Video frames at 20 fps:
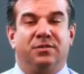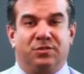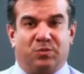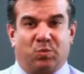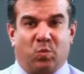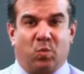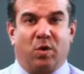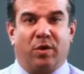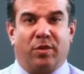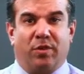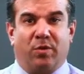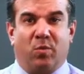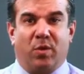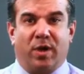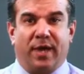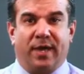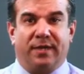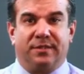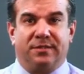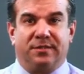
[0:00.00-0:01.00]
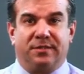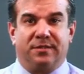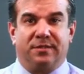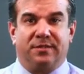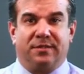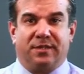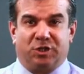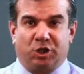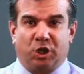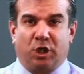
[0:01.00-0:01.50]
one of the ways
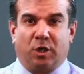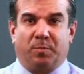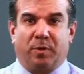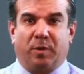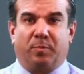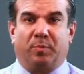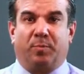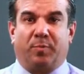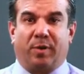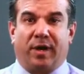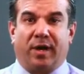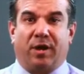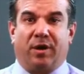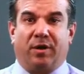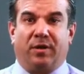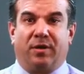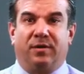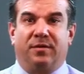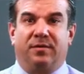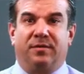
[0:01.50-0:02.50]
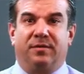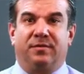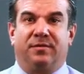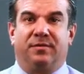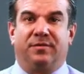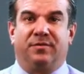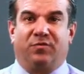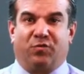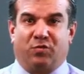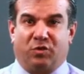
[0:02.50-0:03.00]
that you can be prepared
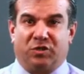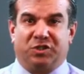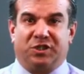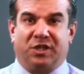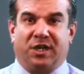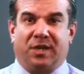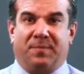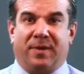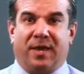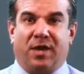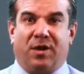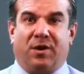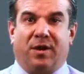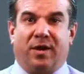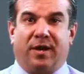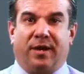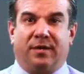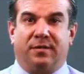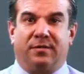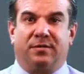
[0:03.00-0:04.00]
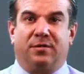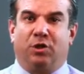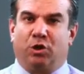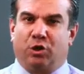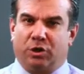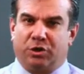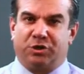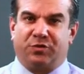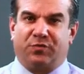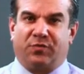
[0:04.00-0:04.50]
for a Ginnie Mae audit.
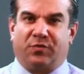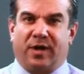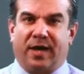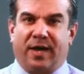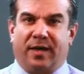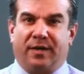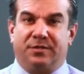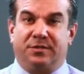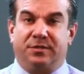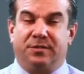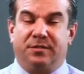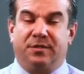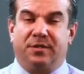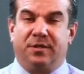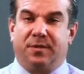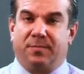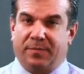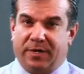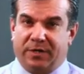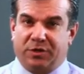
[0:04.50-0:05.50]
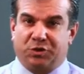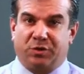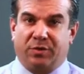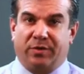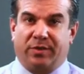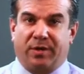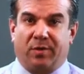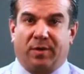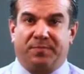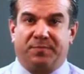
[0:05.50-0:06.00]
Look at your files, make sure
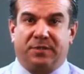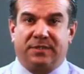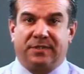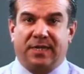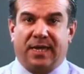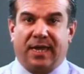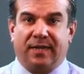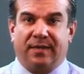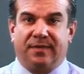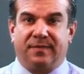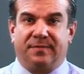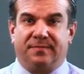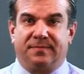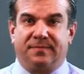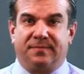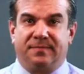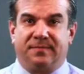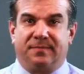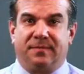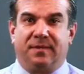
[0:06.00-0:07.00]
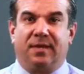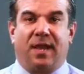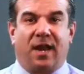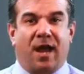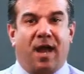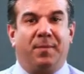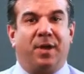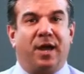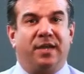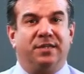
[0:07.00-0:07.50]
they're up to date.
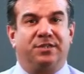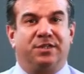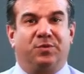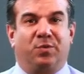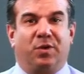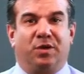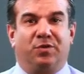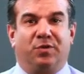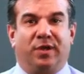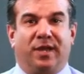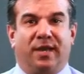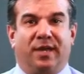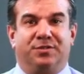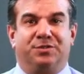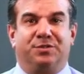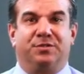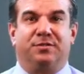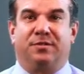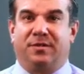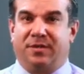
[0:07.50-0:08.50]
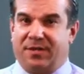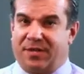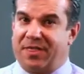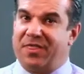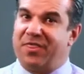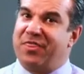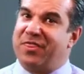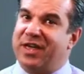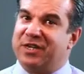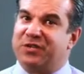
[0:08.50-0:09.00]
I'm Isaac Rodriguez.
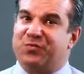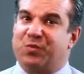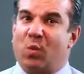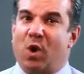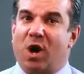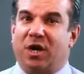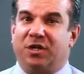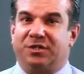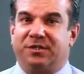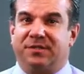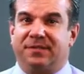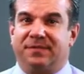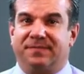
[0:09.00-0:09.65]
Thanks for watching.